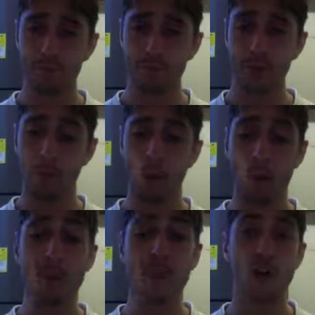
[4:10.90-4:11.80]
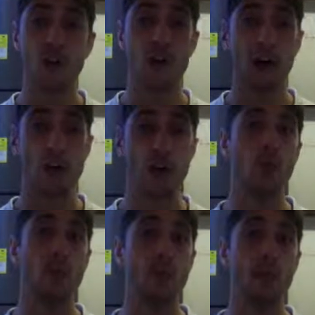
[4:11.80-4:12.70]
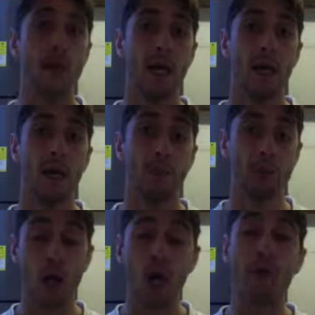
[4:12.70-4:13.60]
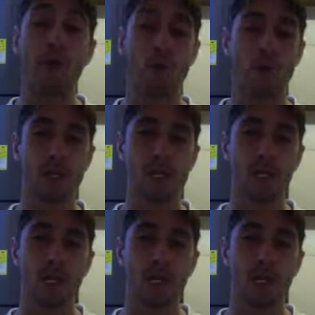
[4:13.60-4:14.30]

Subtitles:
But we started out doing primarily